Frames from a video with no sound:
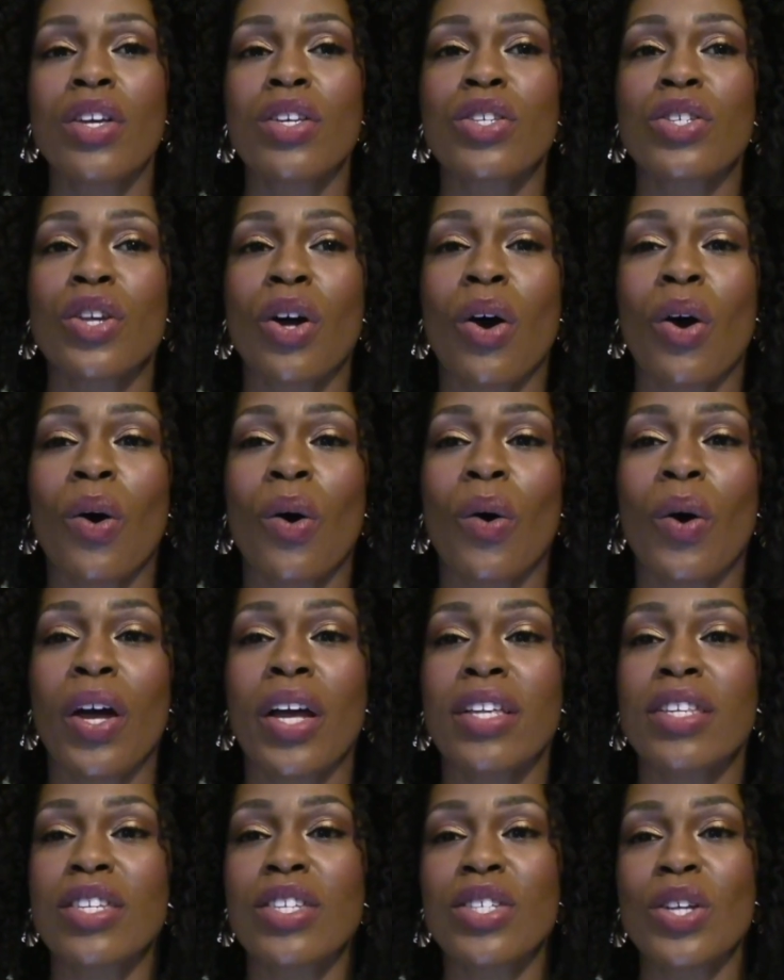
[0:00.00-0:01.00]
So
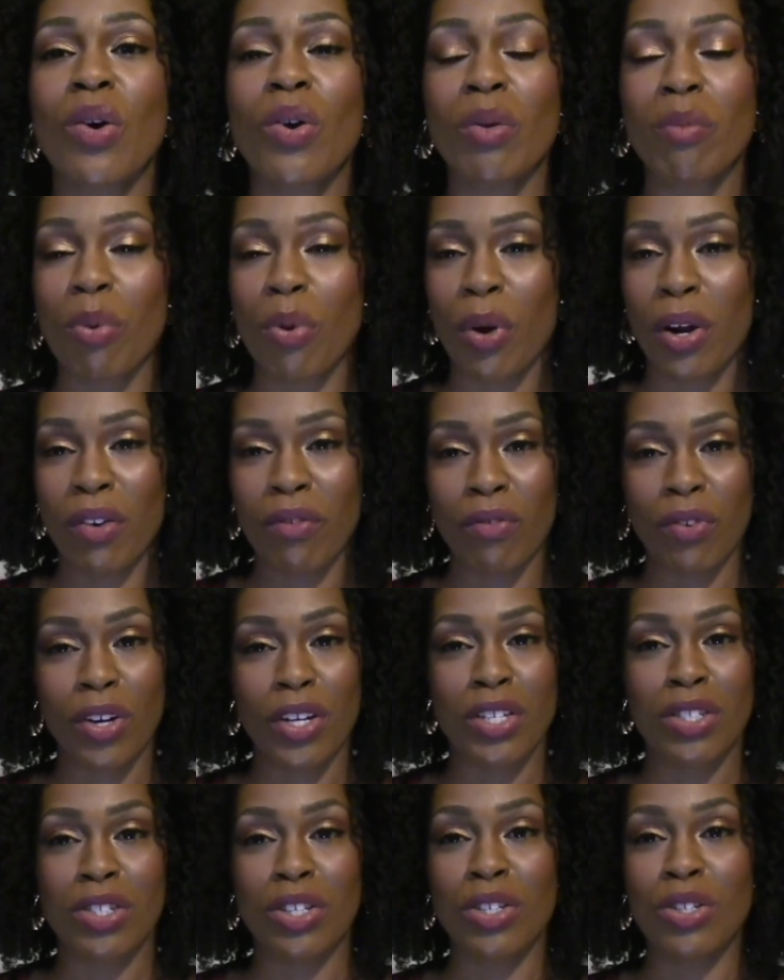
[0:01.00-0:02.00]
it's so important for
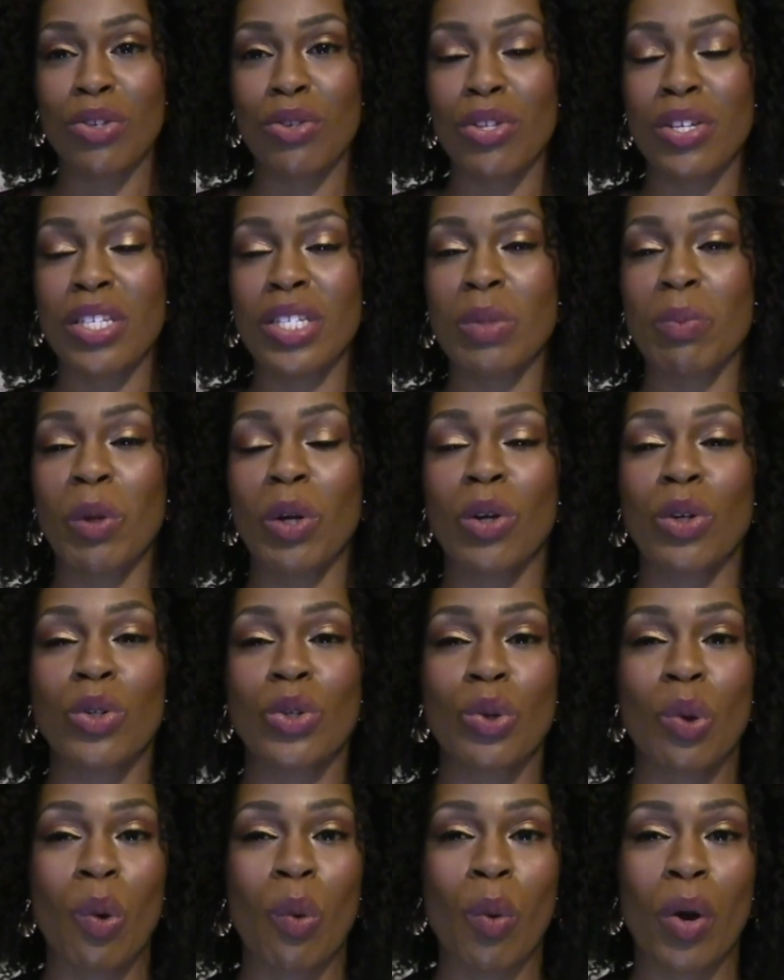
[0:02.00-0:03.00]
us to do this
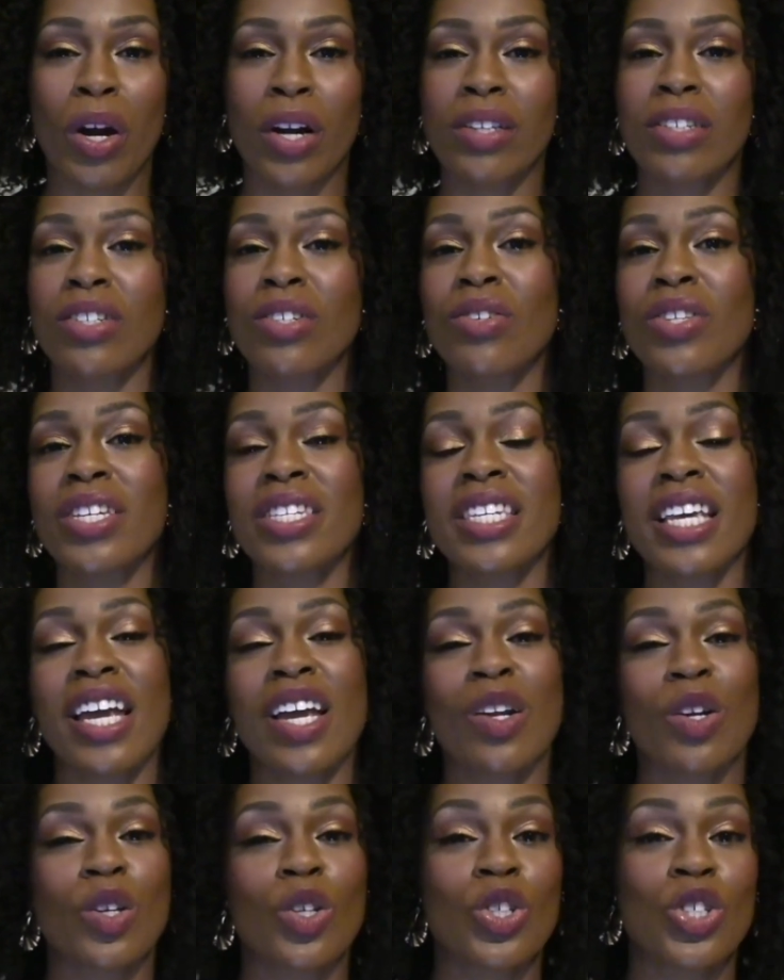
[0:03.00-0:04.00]
spiritual work, to do this
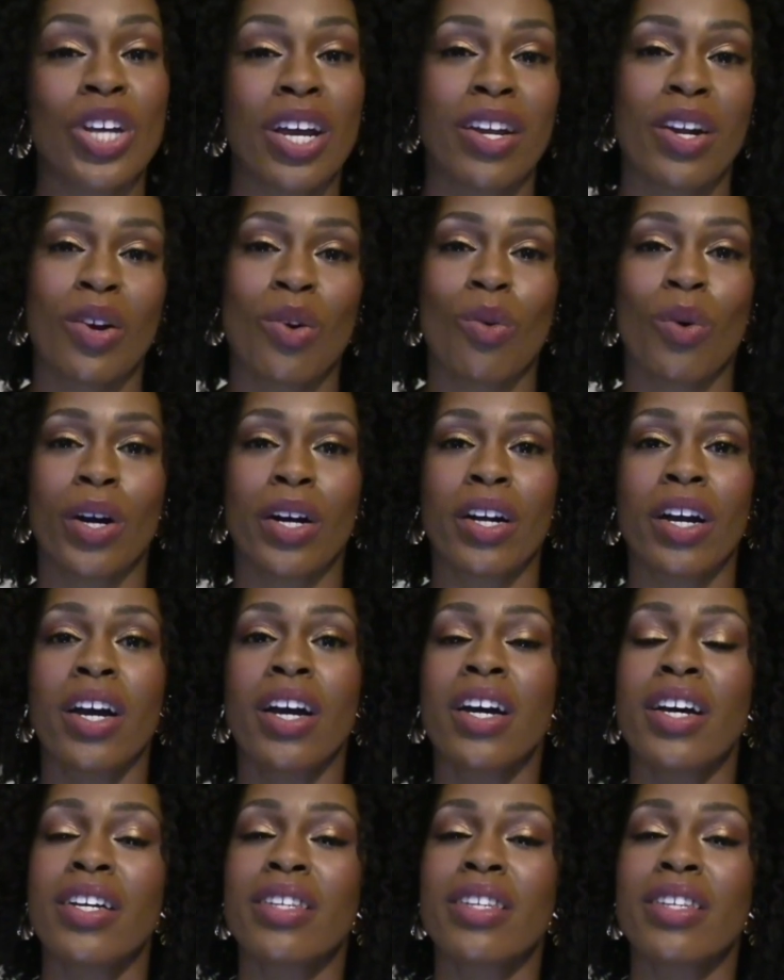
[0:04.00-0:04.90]
energetic work,